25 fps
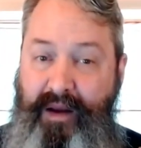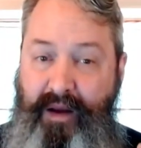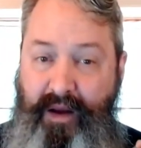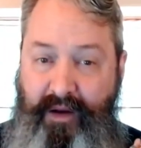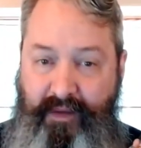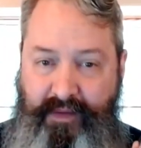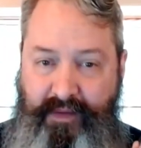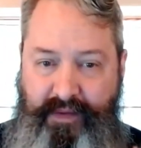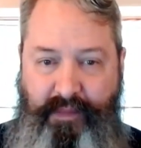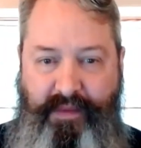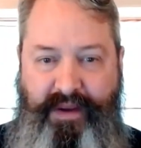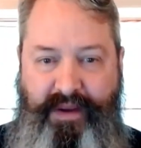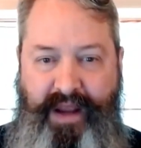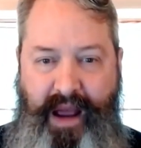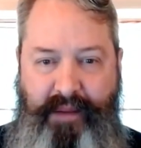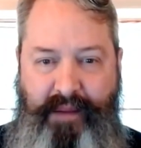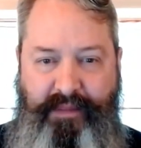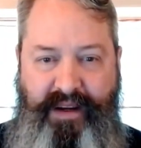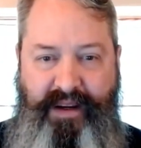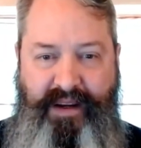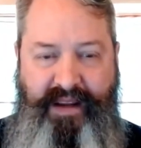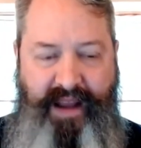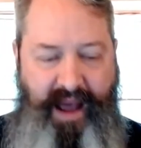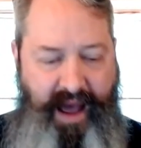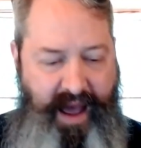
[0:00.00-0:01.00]
from time
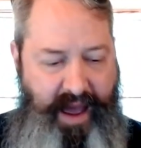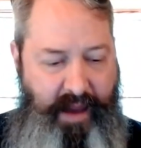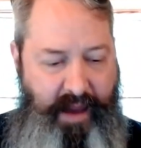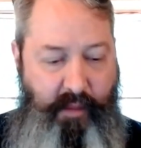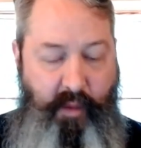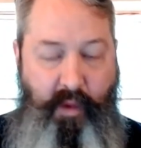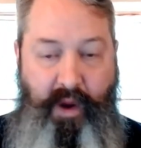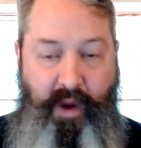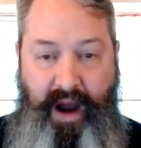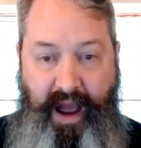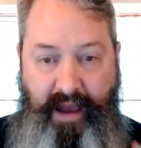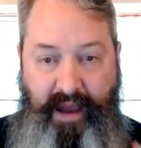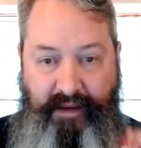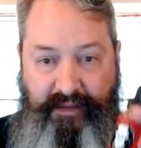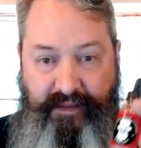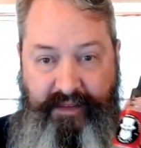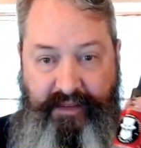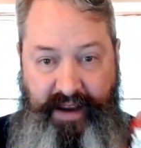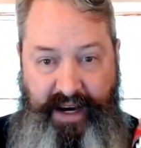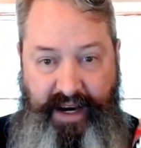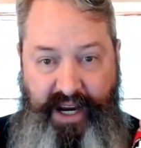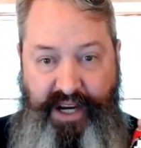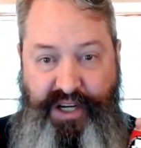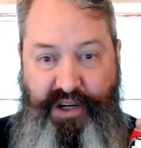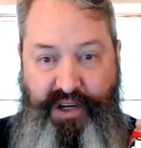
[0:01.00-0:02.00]
to time when I
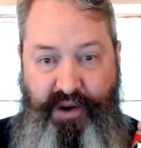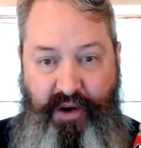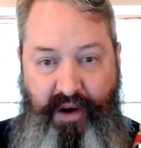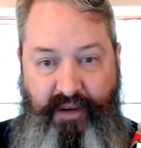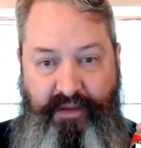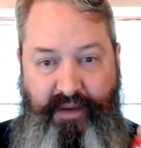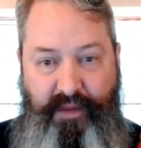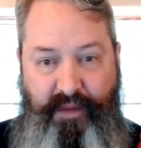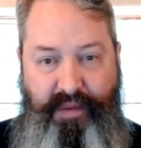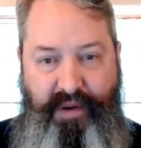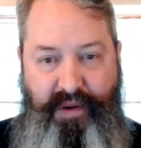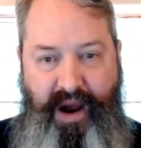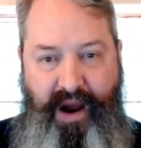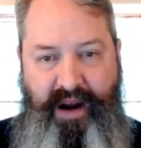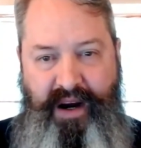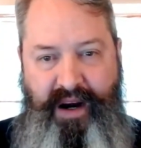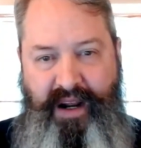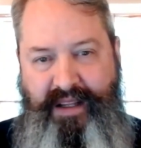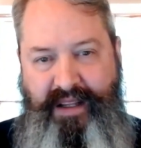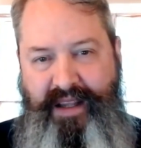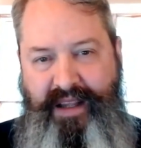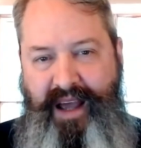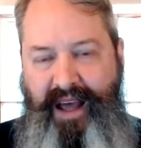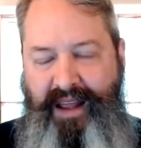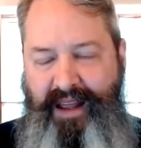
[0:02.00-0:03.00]
finish off a
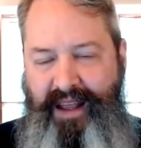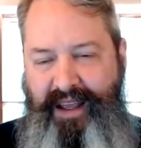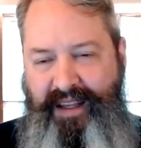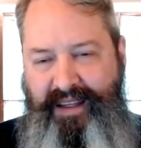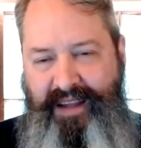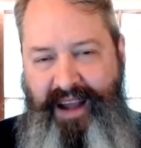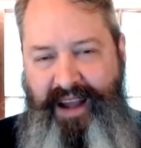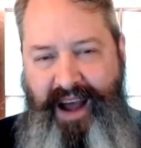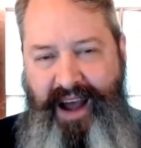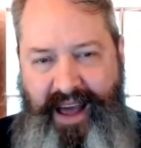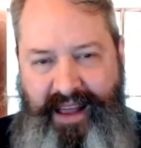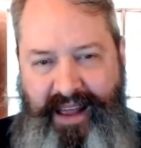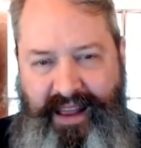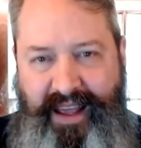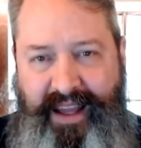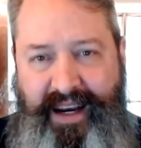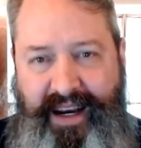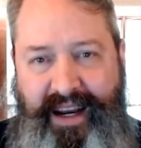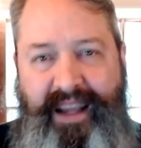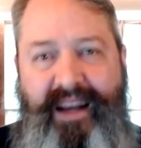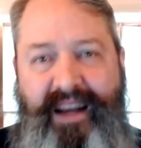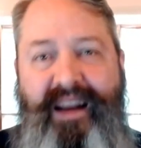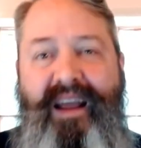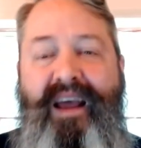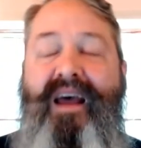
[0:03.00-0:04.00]
product, I like to highlight
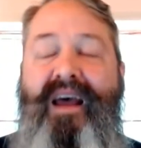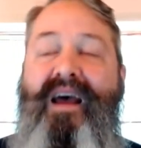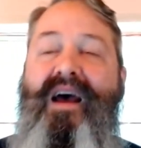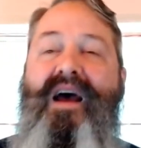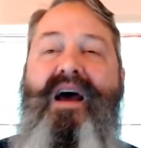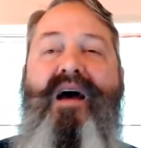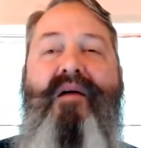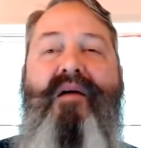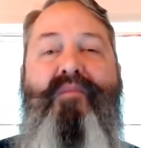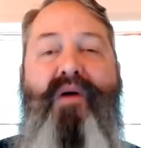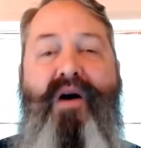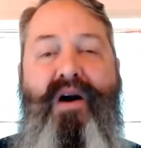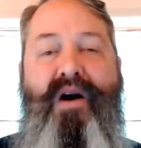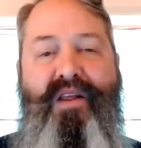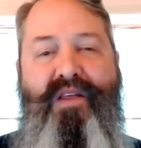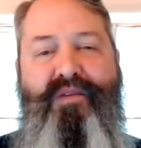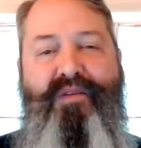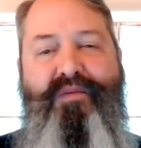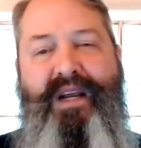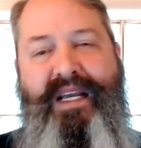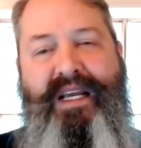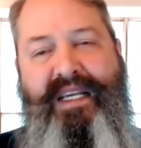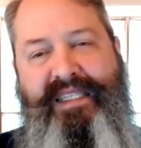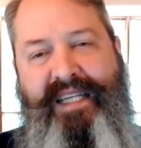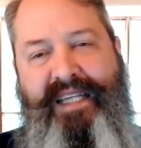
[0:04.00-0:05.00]
it. Part of the
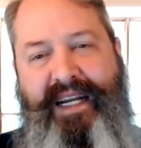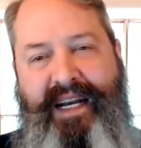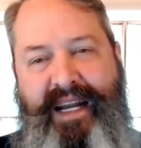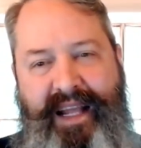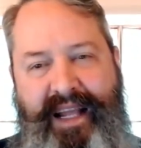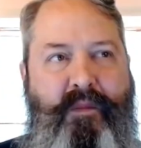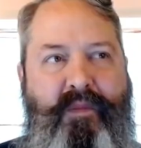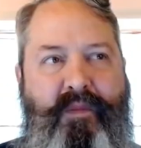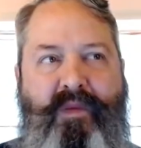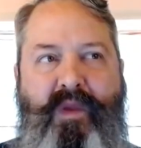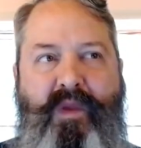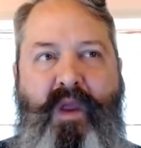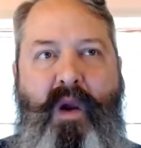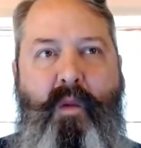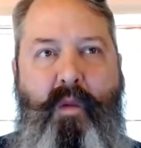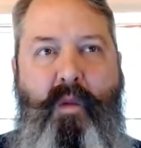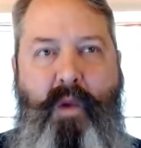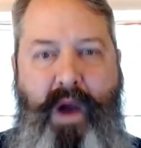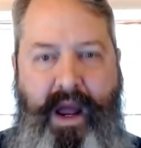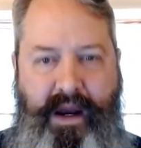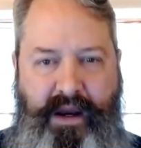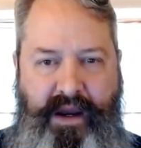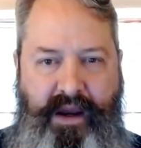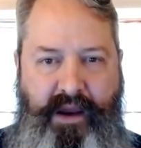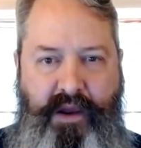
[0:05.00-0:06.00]
reason
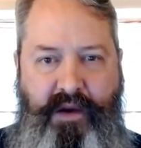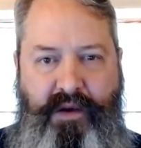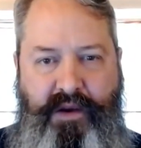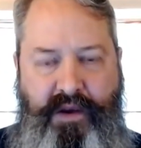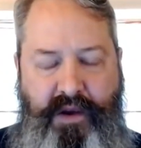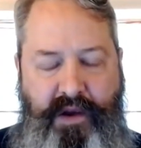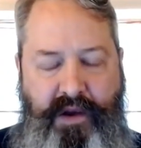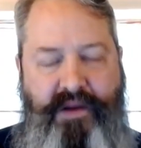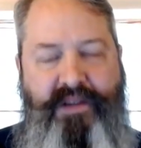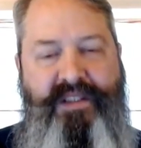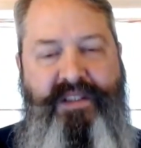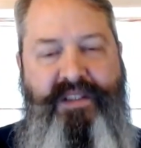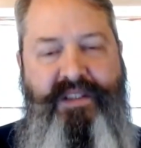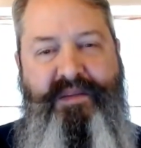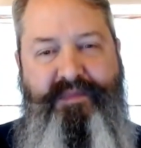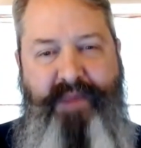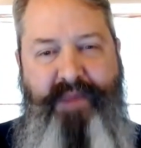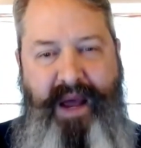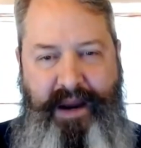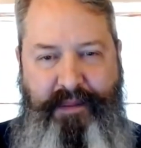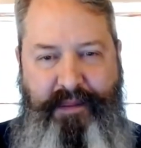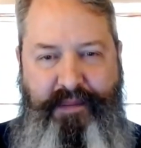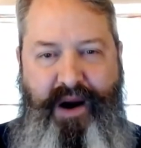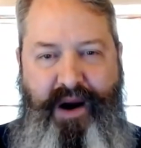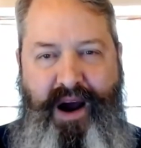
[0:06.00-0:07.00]
when you use as
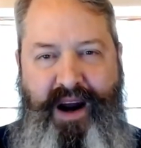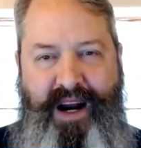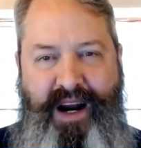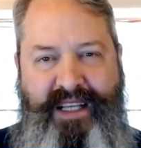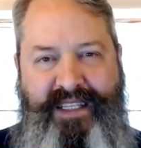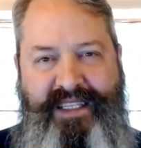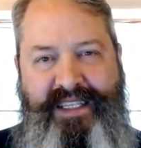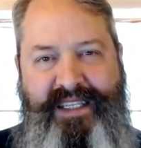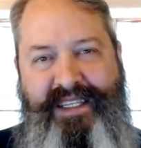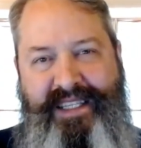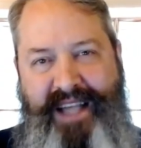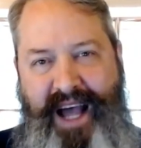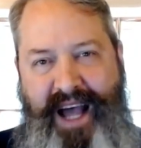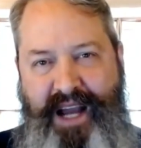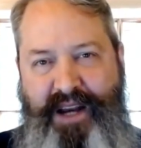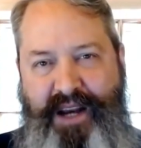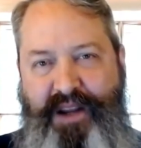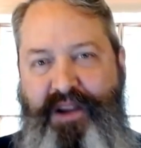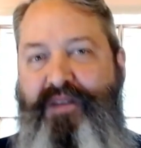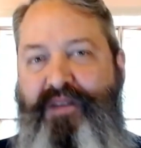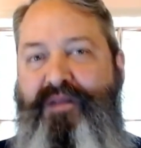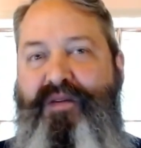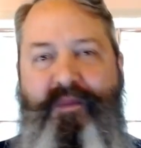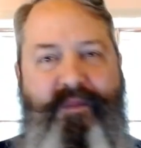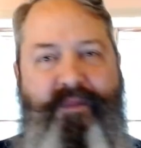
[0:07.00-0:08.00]
many products as I
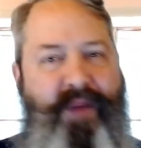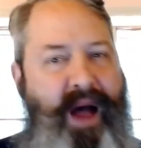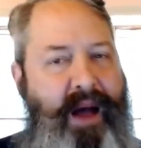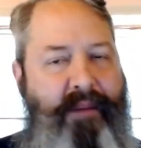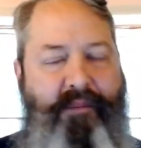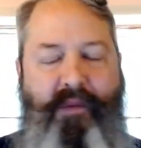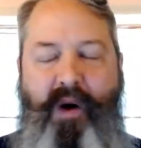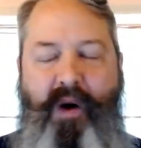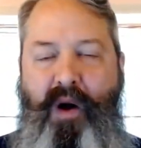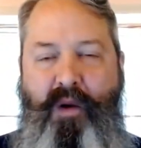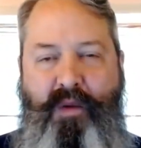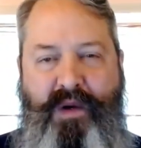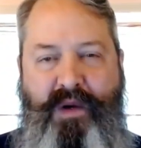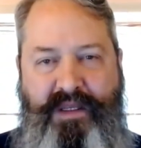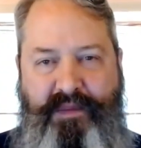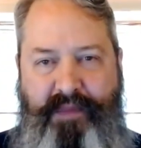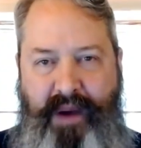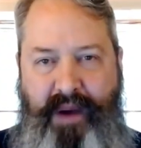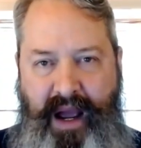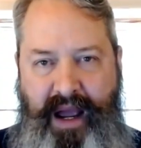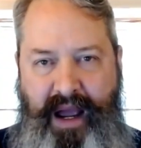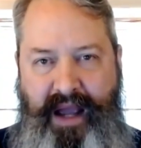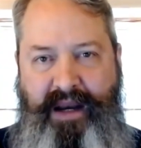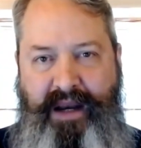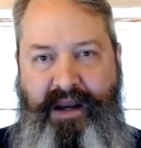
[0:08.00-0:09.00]
do, I'm always
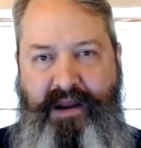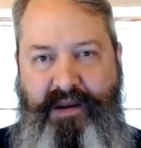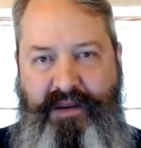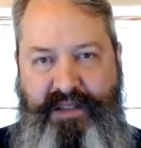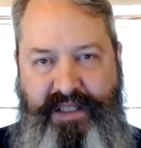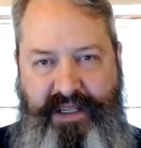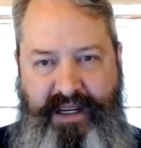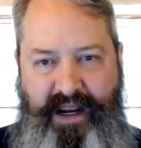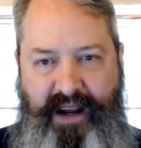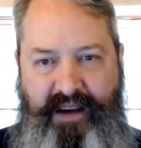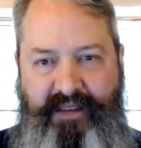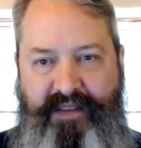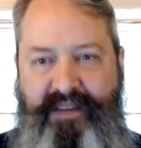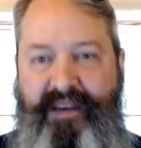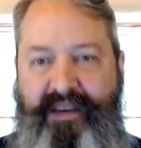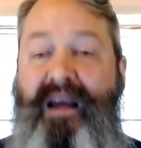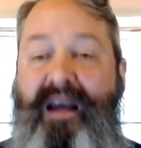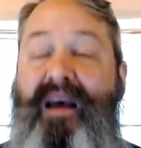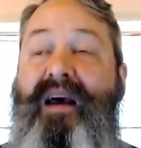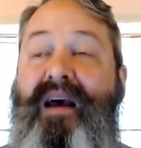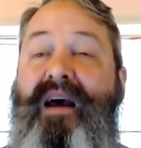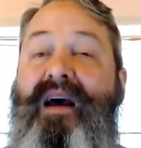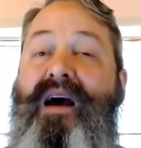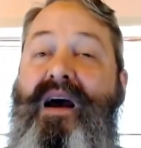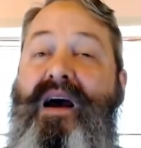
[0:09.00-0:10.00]
buying new stuff
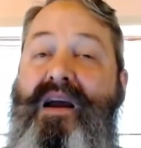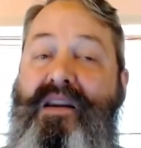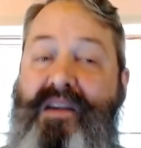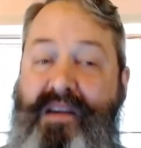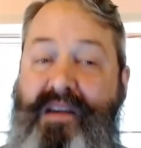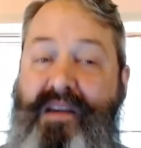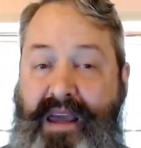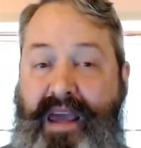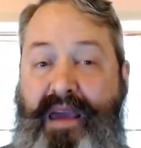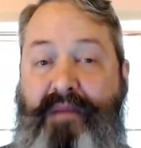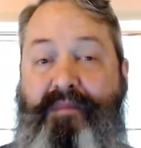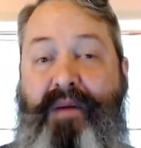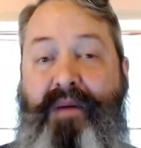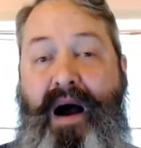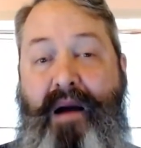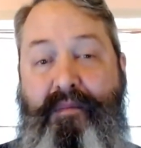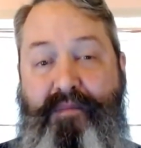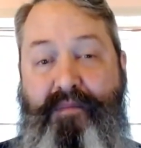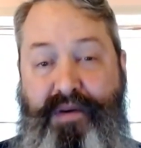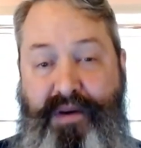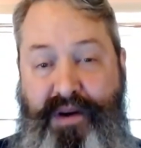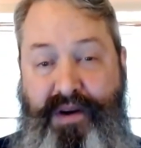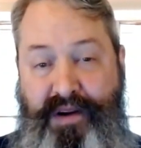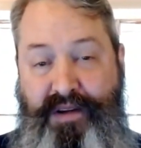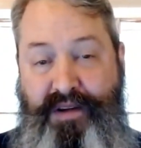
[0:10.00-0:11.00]
to keep on
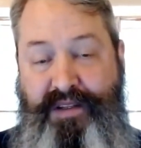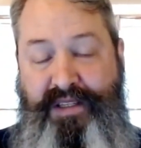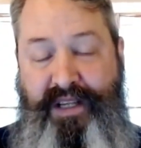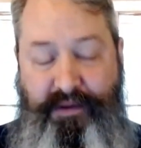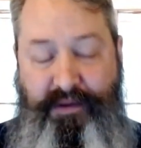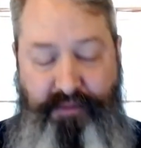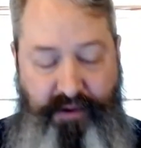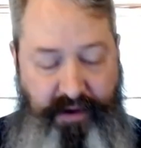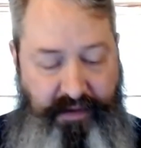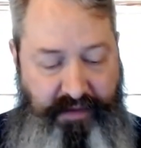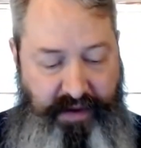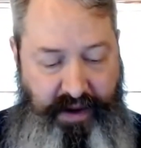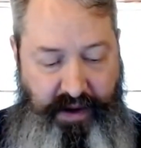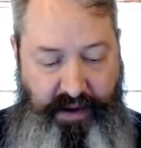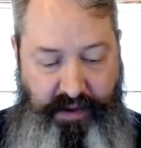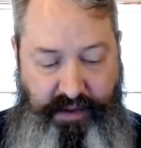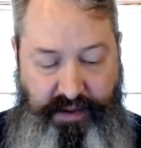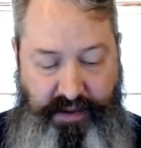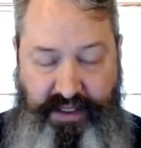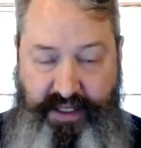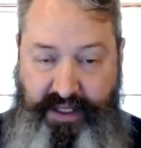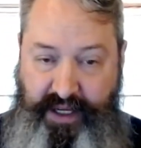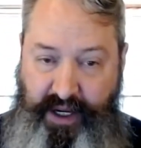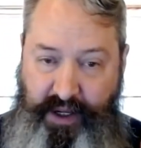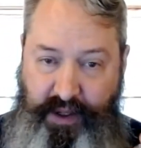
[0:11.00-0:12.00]
producing reviews.
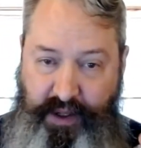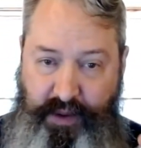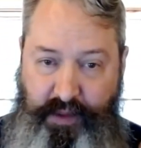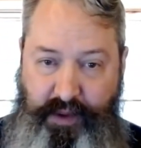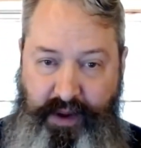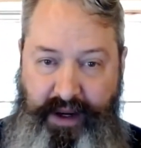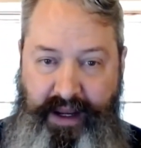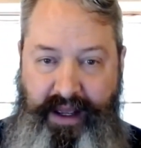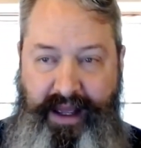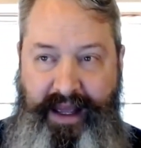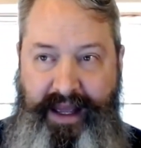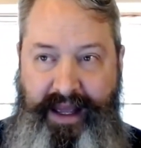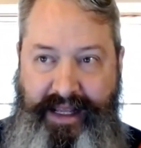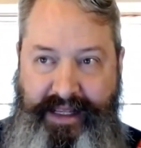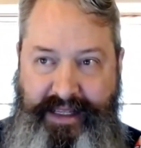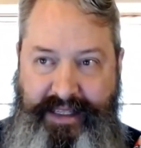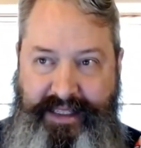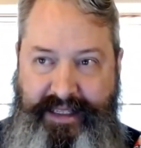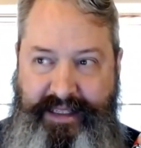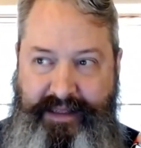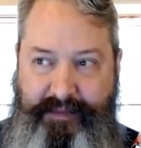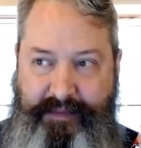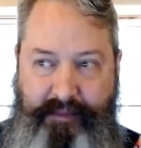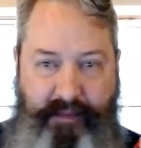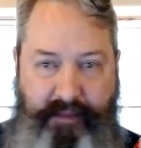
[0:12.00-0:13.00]
So
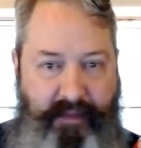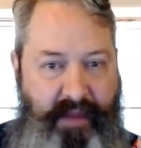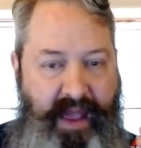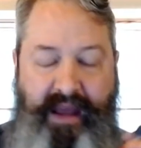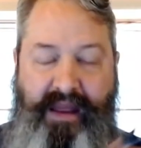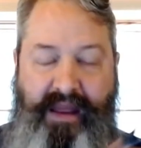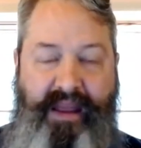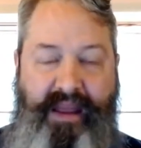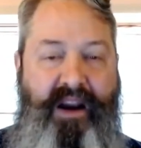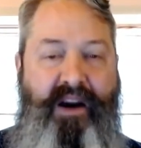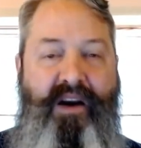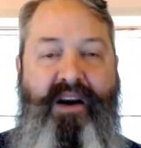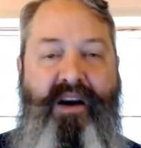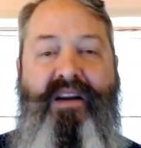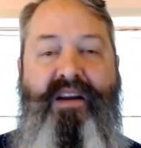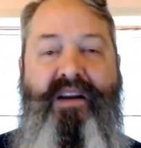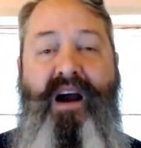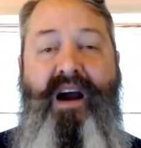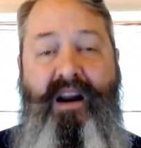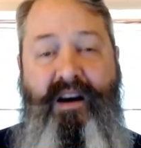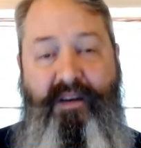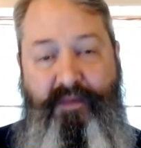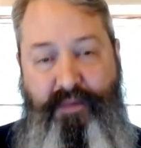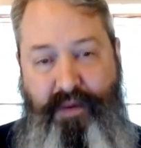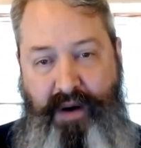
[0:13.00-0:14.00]
it's in there a
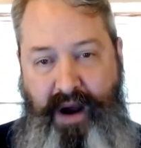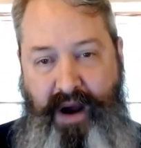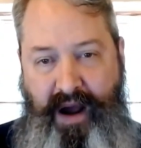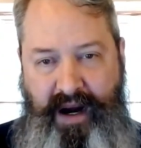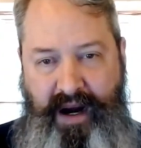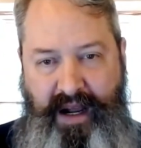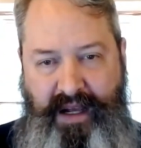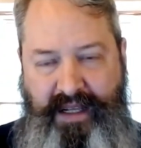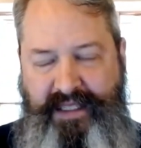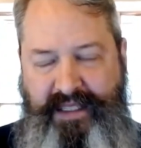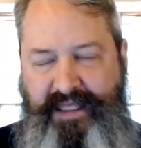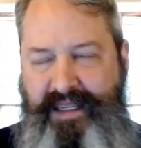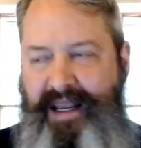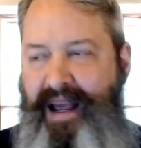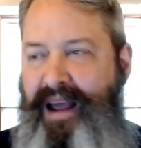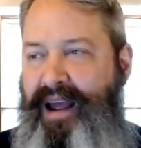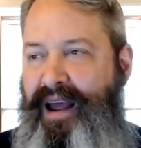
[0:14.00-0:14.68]
ton of products